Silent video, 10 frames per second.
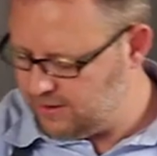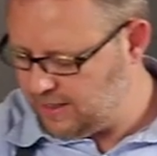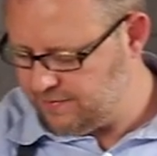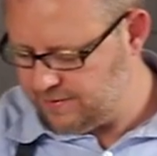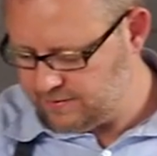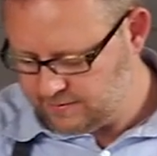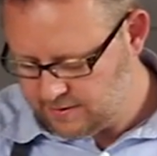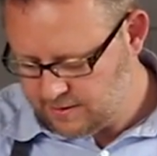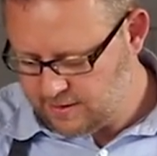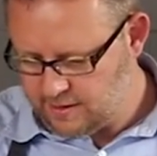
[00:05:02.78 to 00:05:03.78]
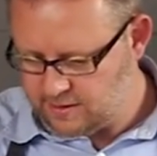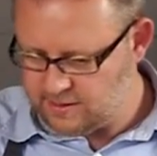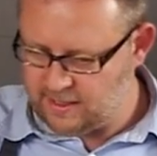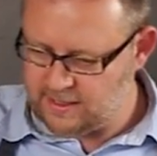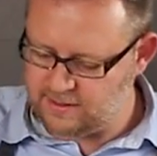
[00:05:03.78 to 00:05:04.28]
there you have it.
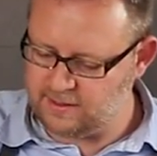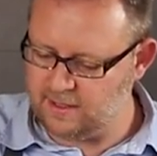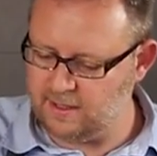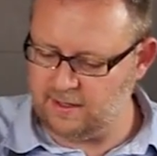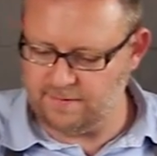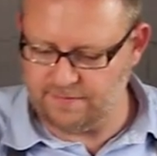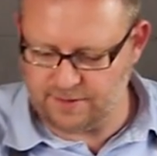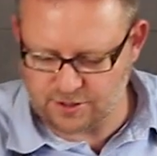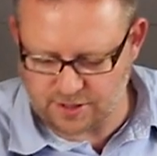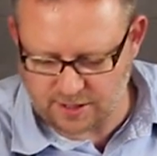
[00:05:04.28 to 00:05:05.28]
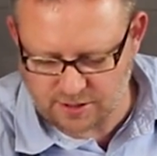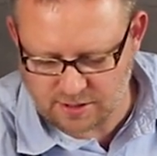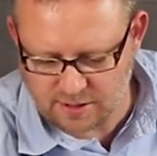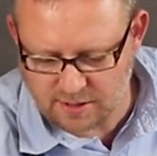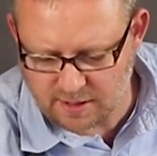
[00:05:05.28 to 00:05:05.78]
There's a nice fish dish
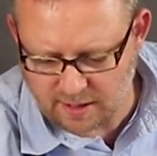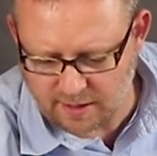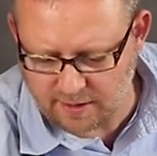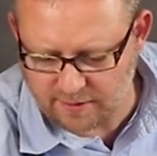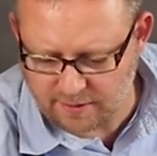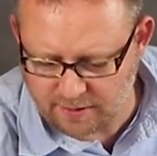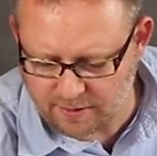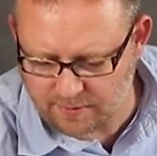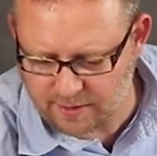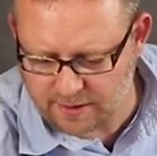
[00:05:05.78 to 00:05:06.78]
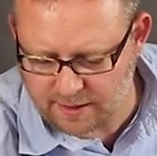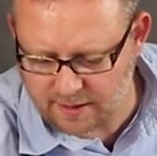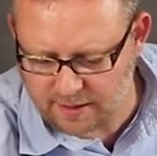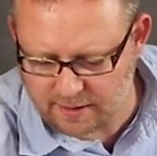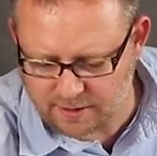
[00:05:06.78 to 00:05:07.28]
with
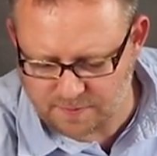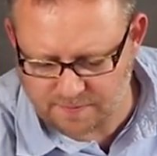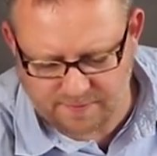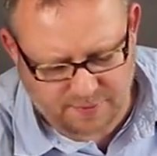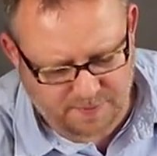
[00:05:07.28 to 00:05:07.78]
some